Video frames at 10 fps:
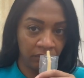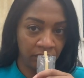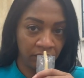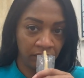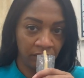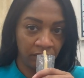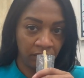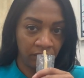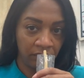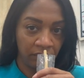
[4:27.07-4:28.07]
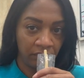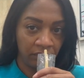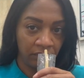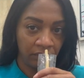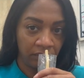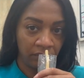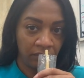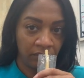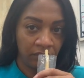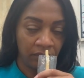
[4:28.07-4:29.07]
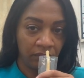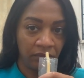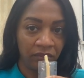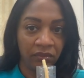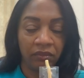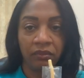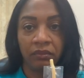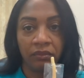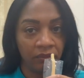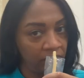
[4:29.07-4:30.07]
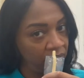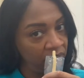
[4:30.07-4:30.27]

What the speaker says: Nobody speaks.